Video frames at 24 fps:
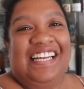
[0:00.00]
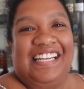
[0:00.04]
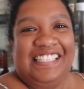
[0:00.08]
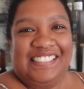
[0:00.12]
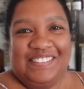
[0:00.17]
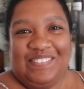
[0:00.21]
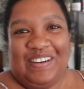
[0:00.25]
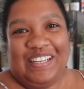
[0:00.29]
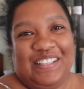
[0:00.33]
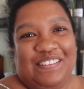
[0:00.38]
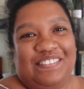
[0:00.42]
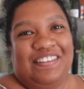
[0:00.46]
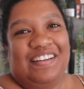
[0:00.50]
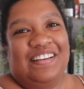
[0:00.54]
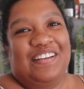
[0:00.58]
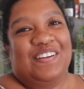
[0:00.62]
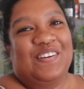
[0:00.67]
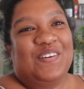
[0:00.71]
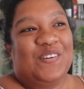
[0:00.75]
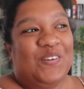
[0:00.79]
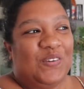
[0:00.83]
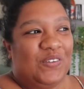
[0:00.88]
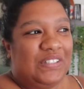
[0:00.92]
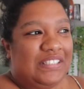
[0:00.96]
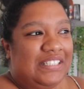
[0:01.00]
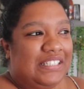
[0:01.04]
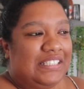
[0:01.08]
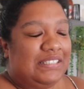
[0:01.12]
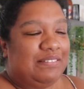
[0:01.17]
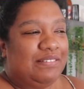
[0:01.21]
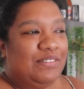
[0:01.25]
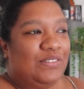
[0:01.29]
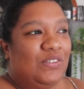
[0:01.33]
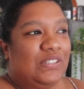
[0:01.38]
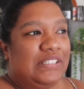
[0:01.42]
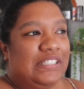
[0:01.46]
the reason why they're calling Courtney's
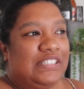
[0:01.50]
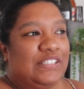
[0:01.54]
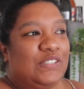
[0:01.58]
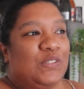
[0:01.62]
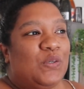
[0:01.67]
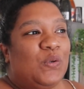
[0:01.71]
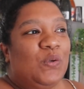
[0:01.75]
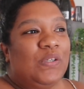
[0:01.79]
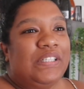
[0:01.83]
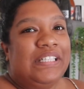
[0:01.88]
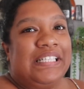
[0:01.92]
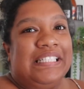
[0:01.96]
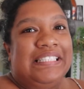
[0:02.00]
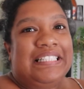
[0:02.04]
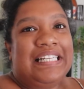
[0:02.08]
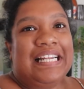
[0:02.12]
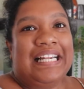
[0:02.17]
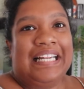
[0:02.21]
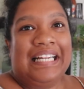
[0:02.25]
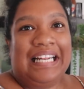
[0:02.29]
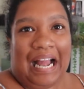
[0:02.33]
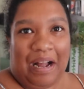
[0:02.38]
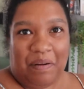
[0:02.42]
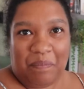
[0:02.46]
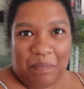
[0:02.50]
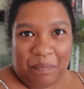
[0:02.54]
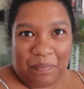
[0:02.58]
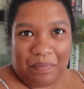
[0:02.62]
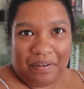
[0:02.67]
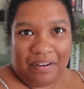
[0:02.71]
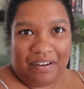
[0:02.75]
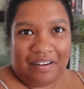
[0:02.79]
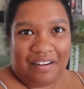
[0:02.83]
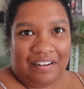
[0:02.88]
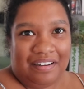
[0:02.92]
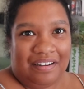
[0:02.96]
because it's Courtney's
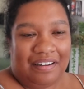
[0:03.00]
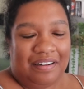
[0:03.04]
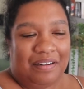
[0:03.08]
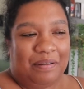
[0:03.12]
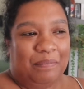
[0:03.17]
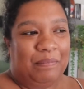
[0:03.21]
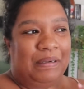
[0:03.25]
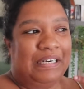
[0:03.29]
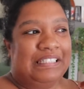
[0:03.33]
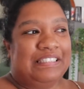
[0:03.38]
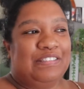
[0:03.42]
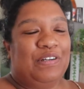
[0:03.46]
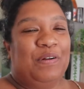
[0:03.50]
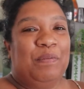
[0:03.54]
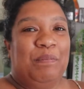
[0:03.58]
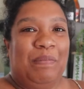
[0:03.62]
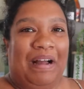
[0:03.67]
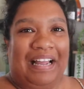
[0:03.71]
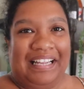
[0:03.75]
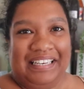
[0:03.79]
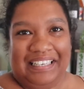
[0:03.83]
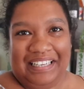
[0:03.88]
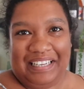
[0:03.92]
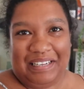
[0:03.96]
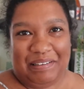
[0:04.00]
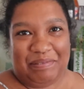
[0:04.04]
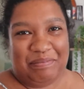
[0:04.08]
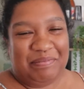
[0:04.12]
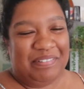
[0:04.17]
number, but it's on my name.